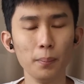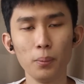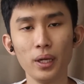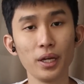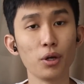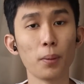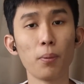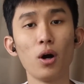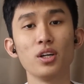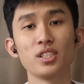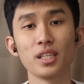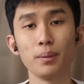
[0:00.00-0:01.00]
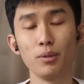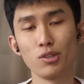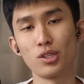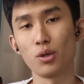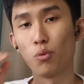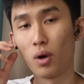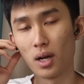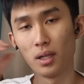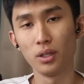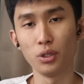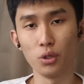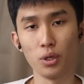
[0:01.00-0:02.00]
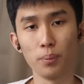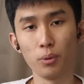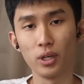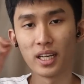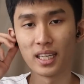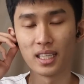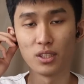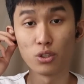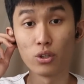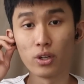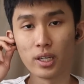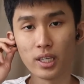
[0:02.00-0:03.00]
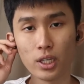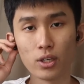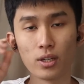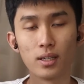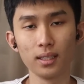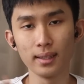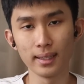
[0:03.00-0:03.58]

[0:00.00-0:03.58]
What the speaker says: playing or pausing the music while you're putting it into your ear.